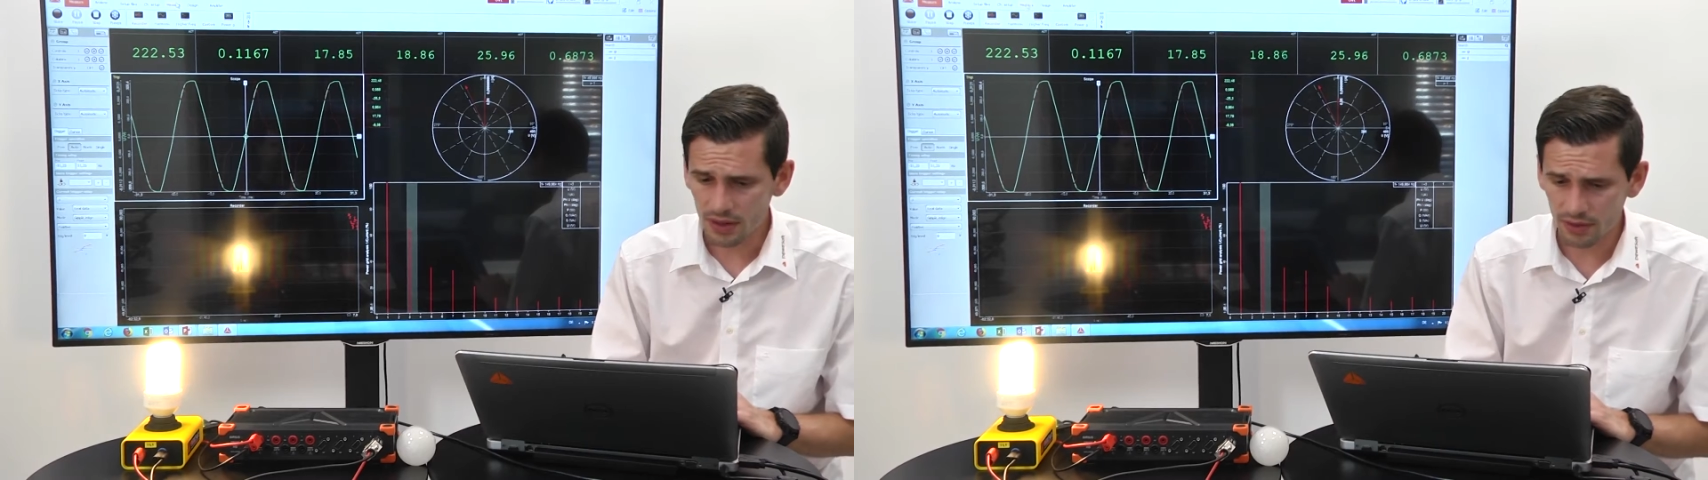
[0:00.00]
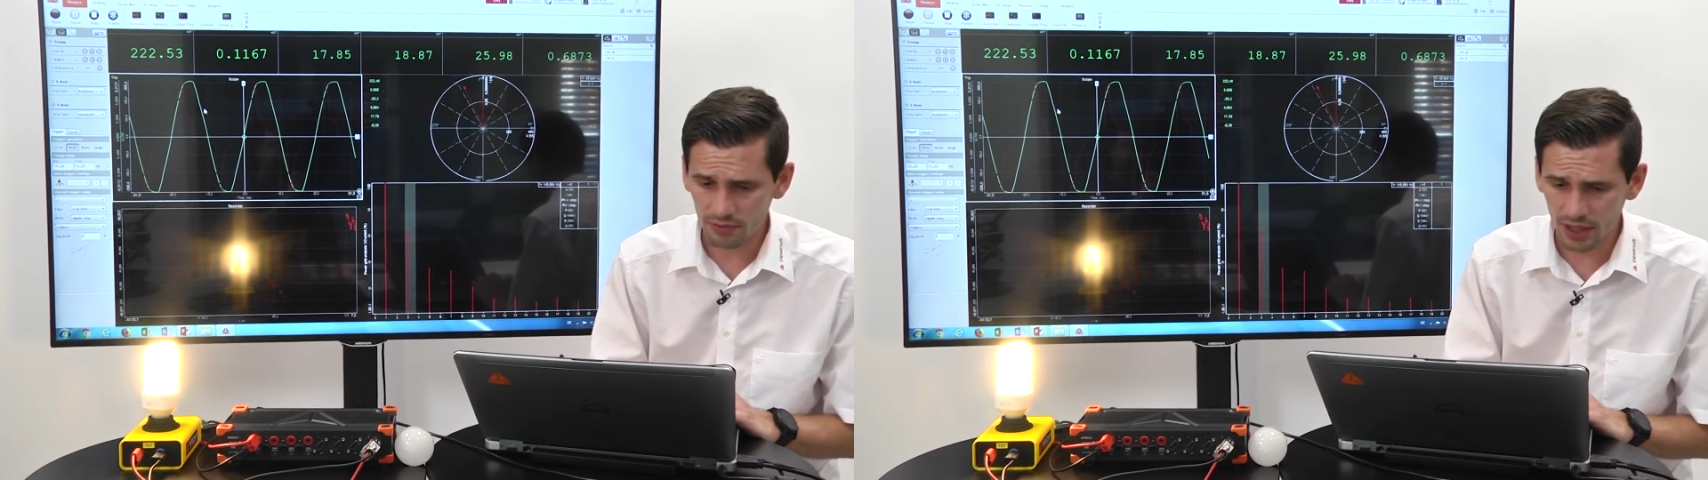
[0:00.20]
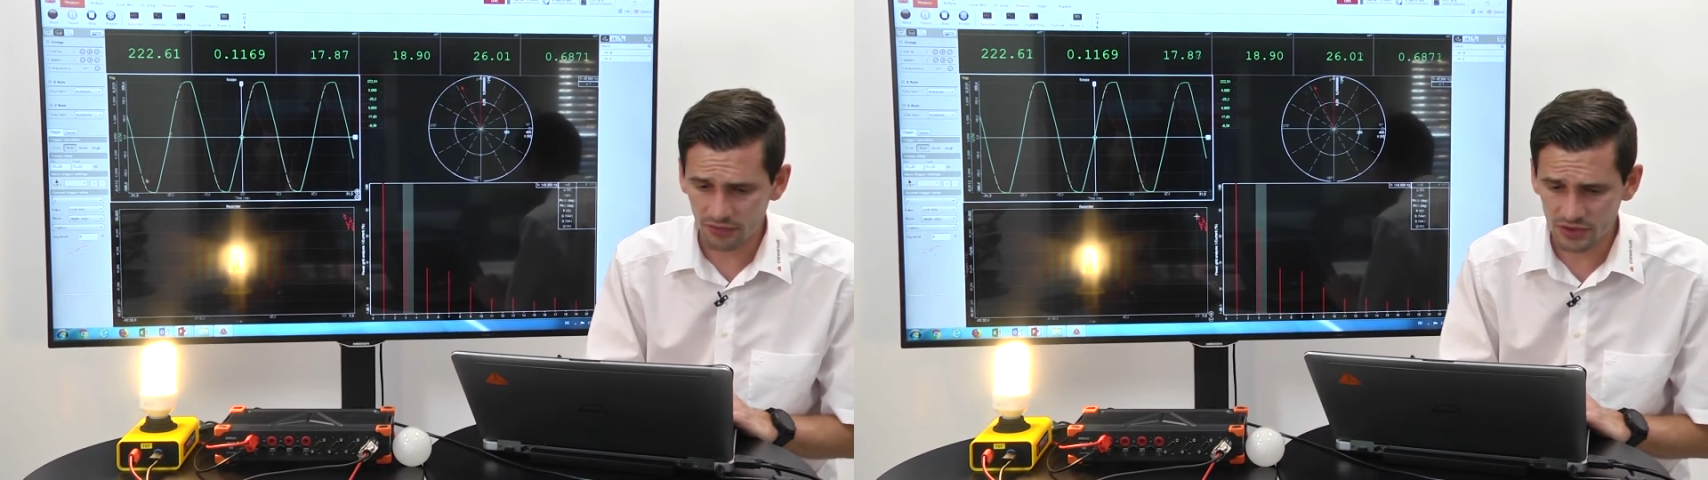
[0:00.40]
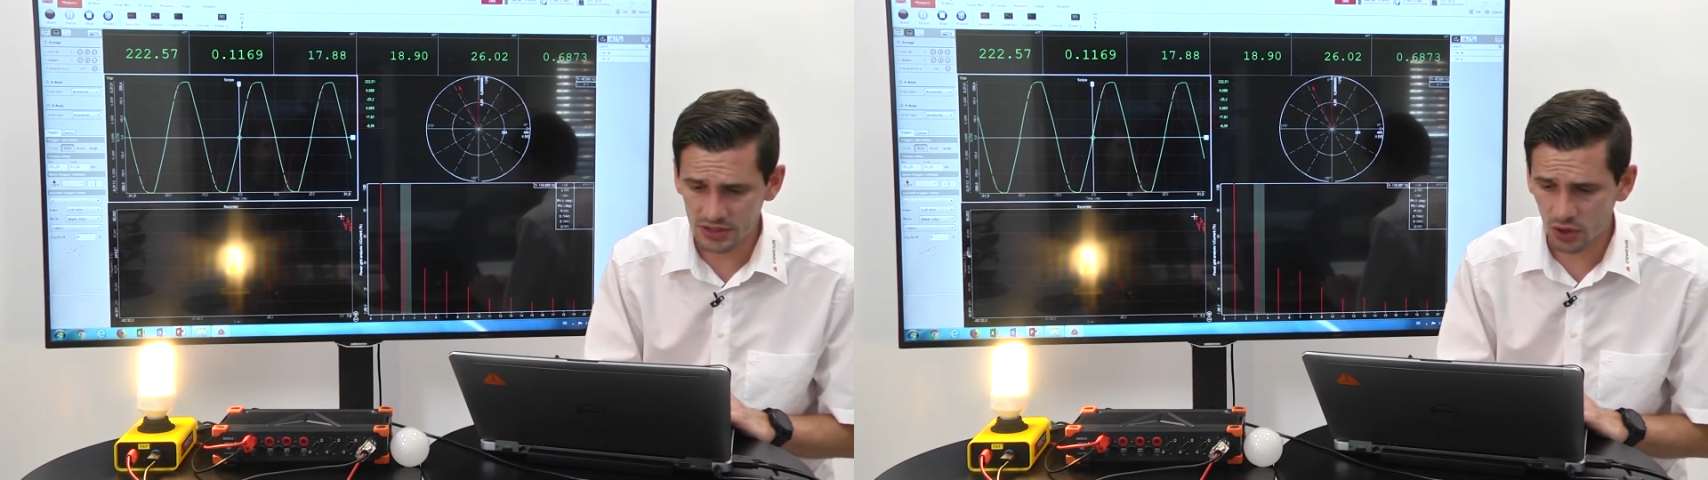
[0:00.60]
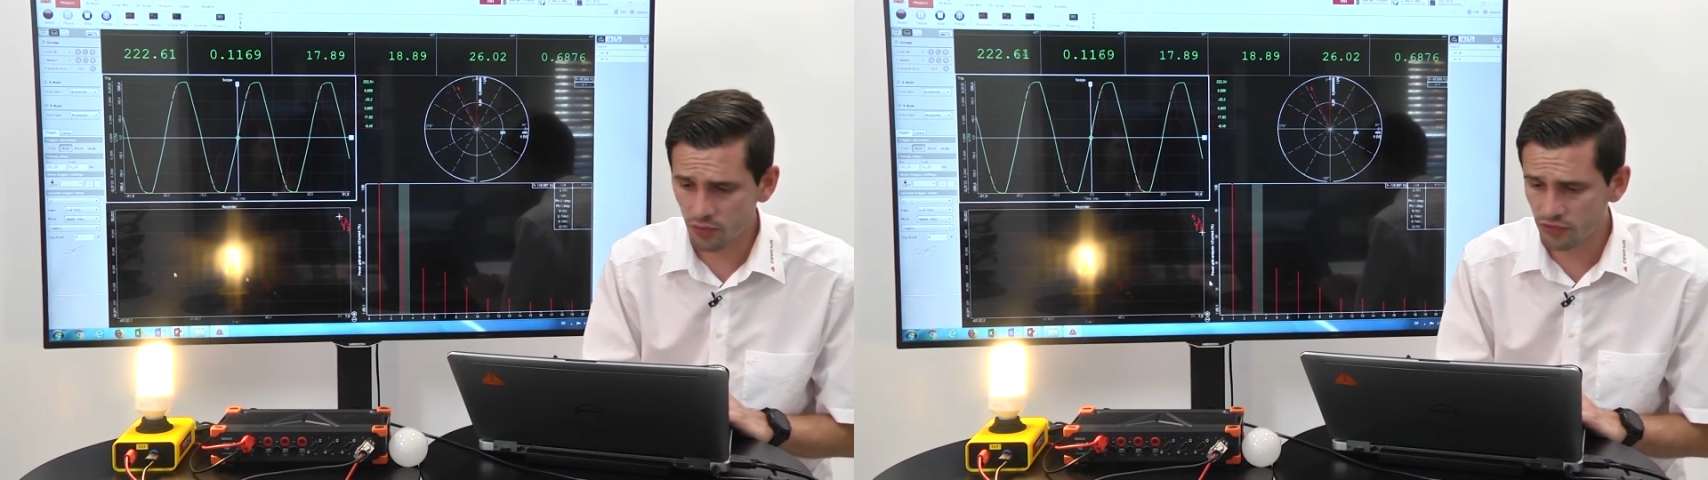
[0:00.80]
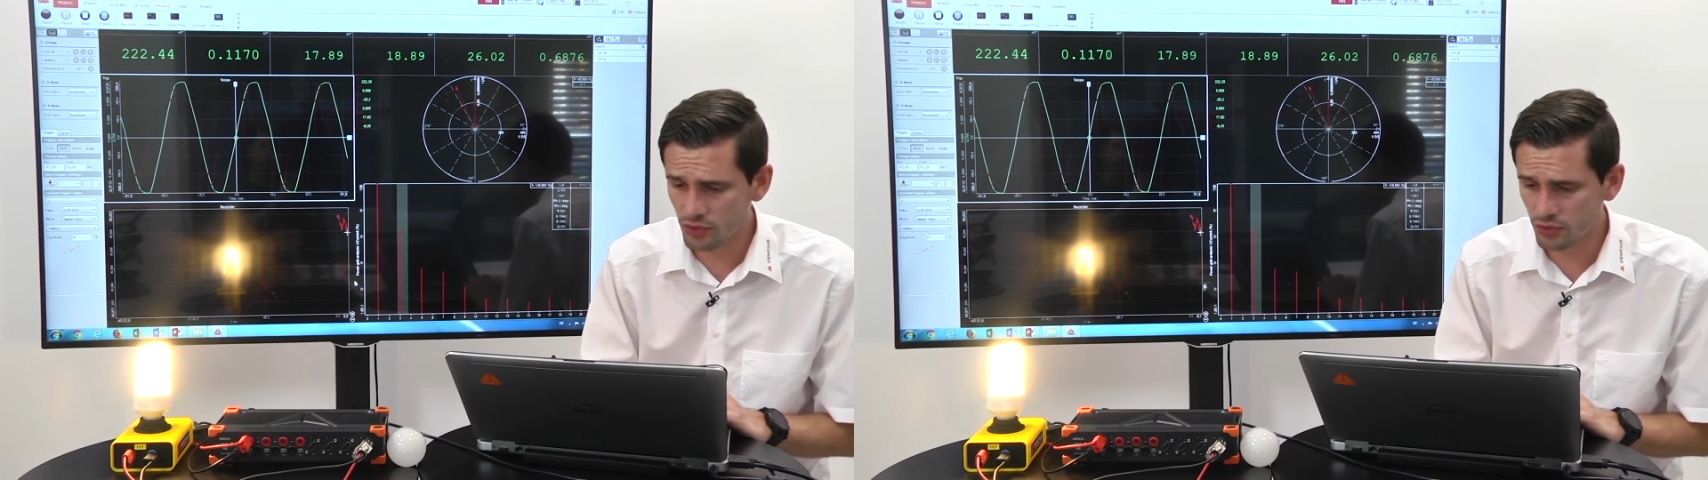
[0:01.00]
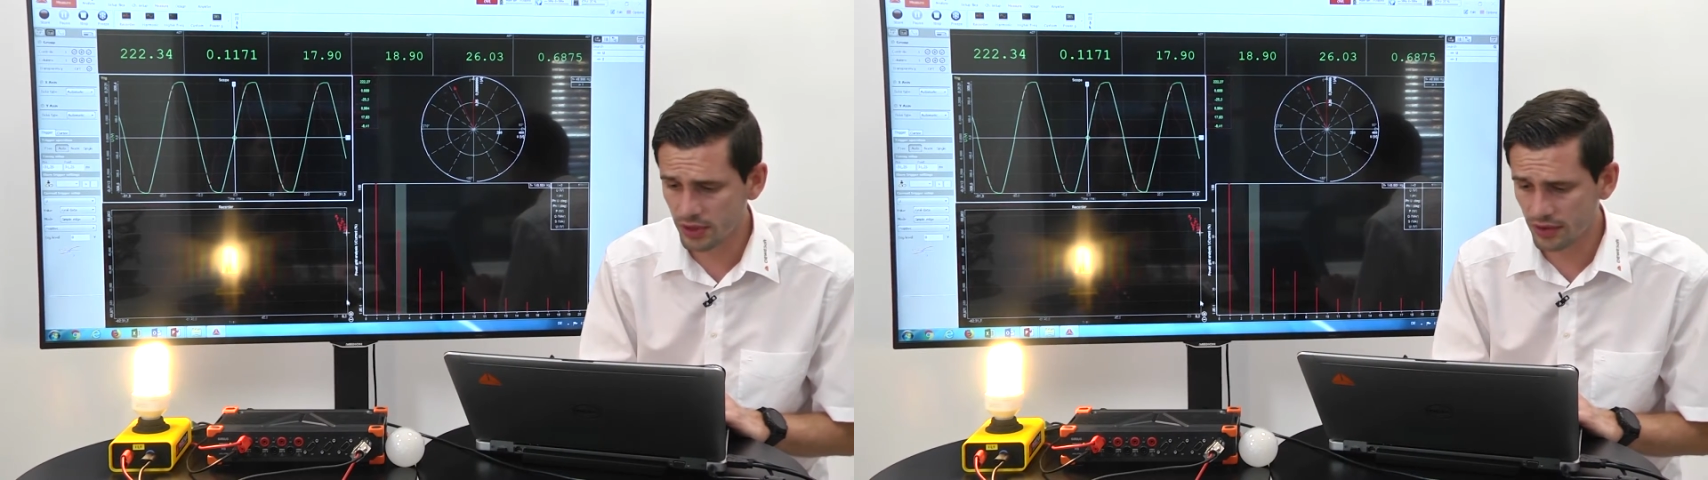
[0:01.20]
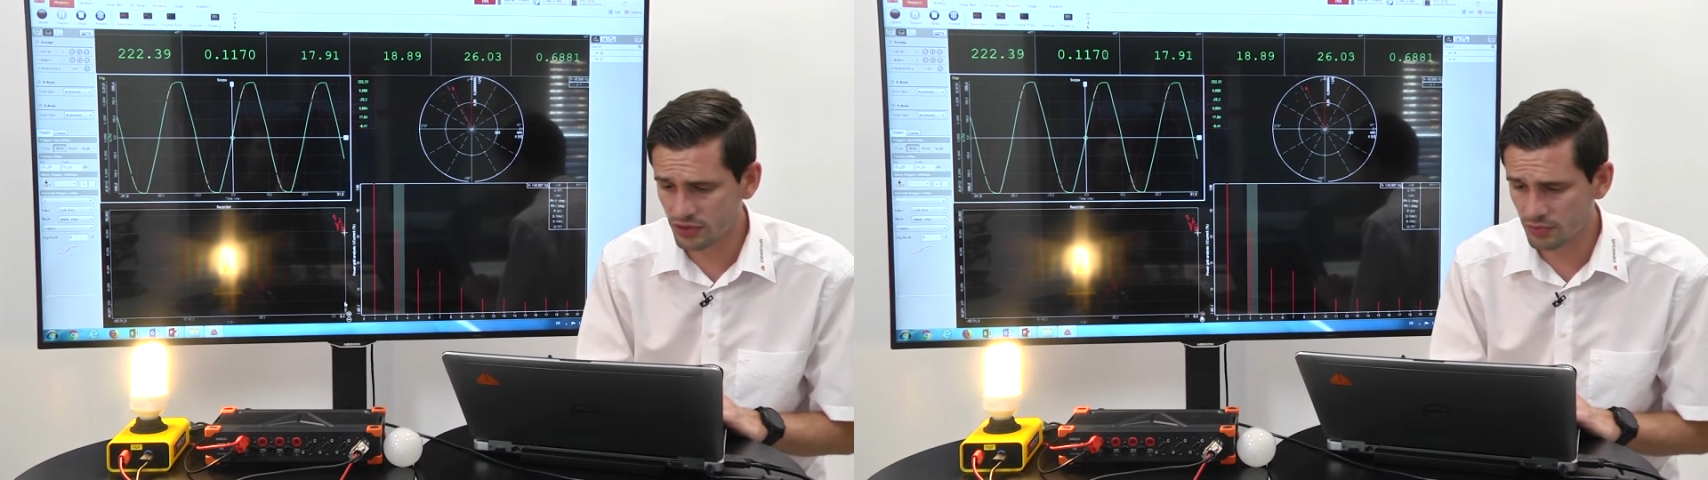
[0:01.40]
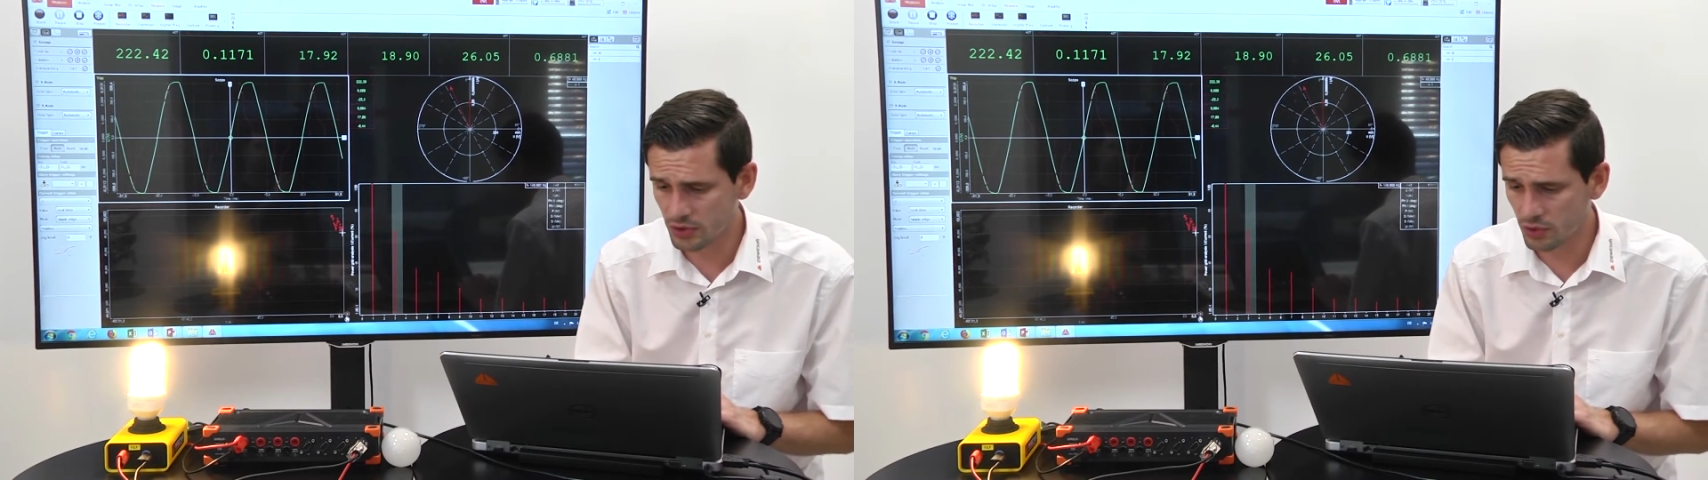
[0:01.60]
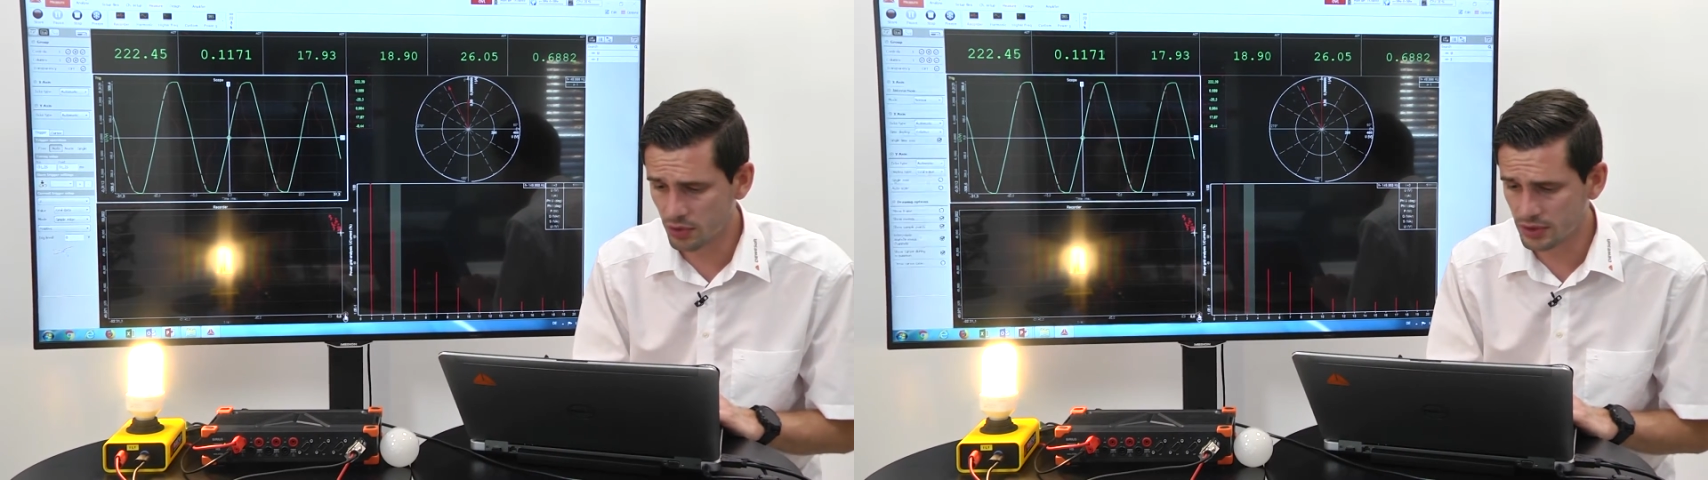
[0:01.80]
We have the scope view, we have the
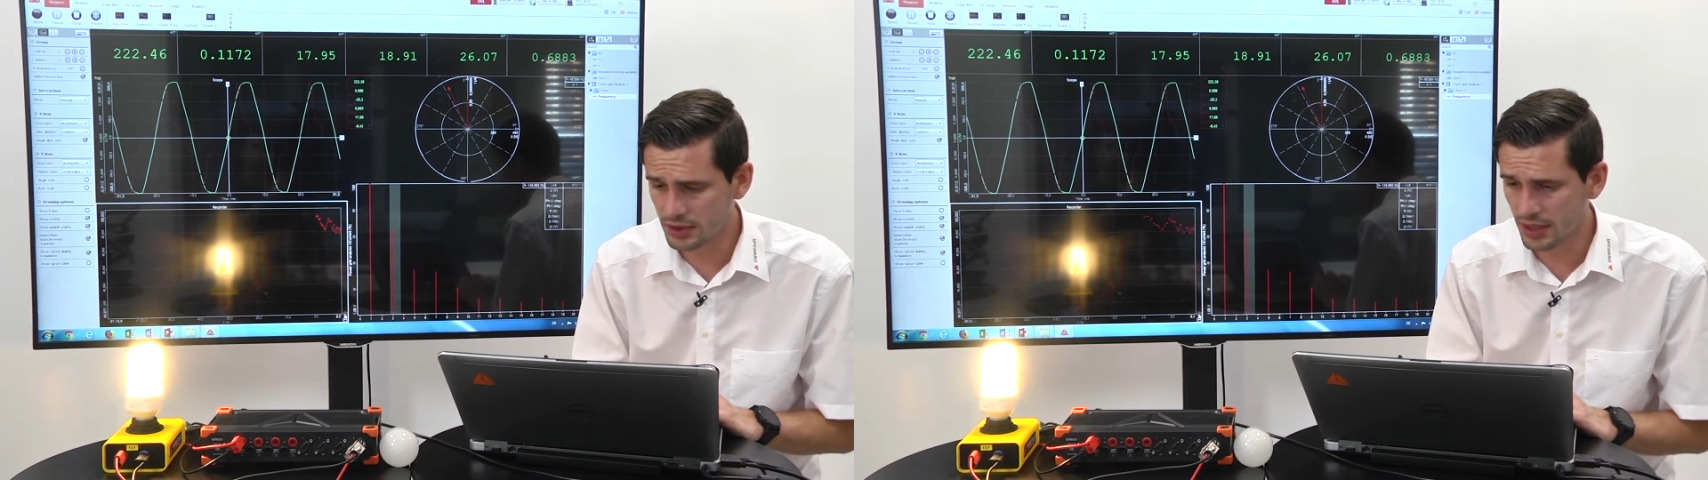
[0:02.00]
recorder,